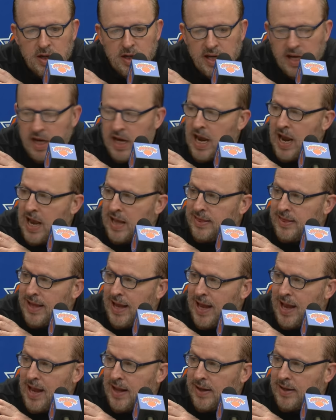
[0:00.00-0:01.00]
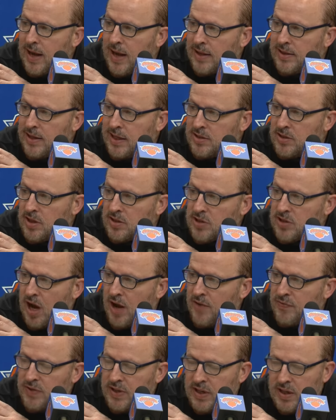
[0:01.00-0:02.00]
He had that. I think the
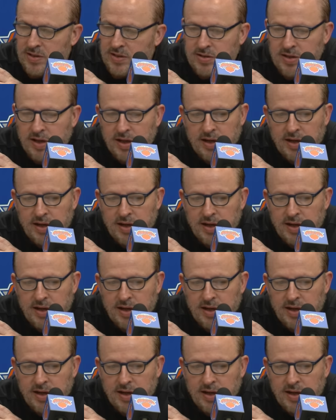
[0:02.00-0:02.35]
toughness.